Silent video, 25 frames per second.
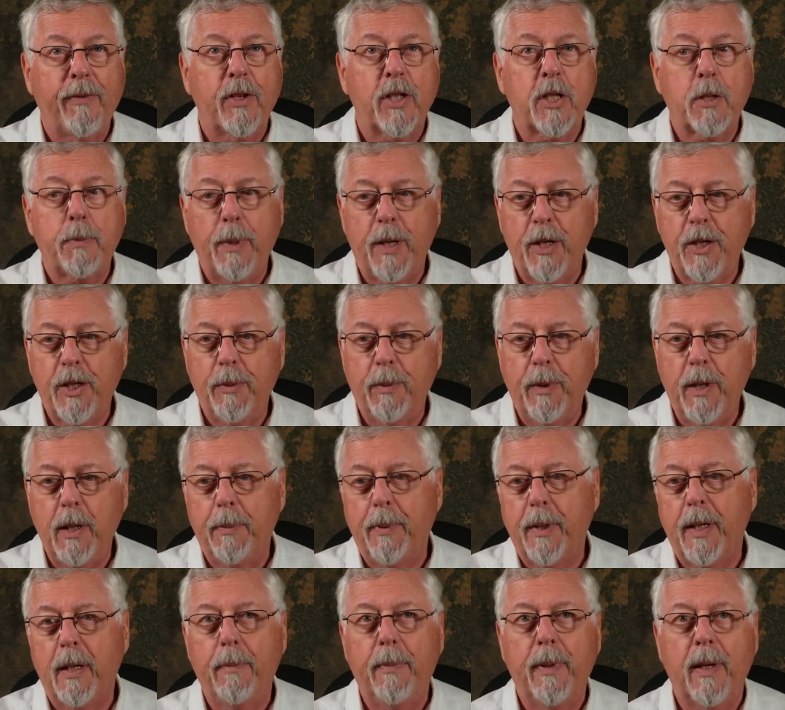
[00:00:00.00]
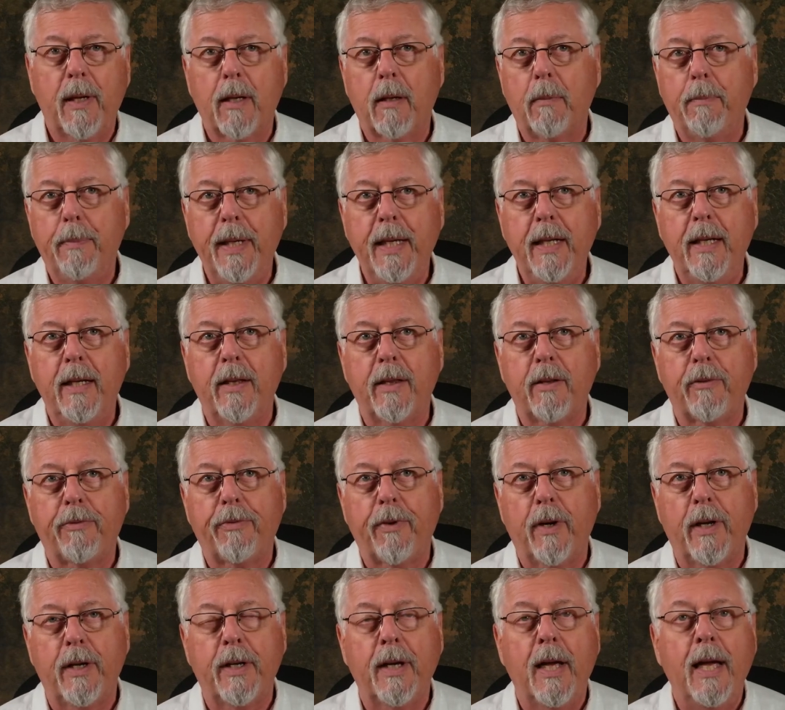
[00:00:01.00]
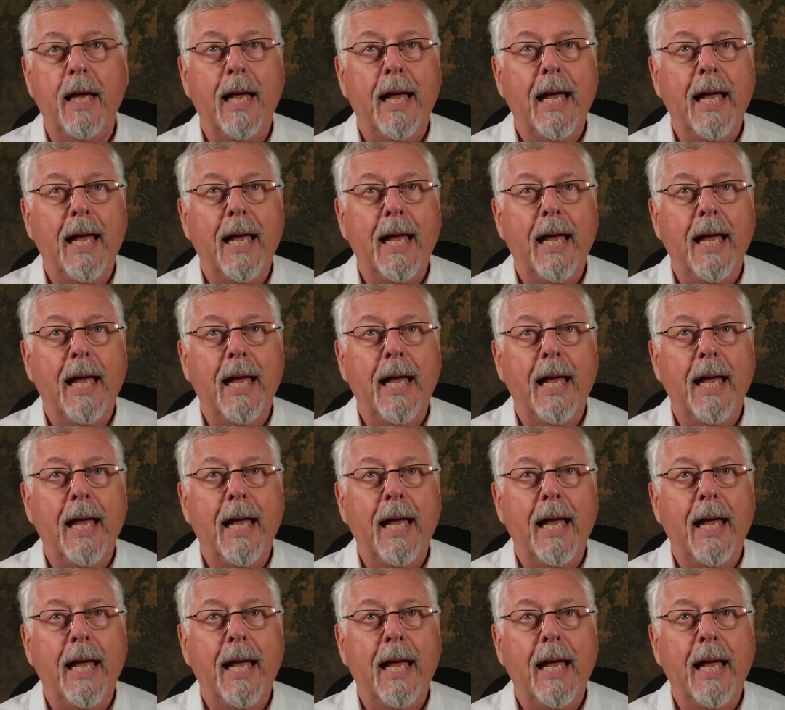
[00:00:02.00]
especially when you put a little bead in the front.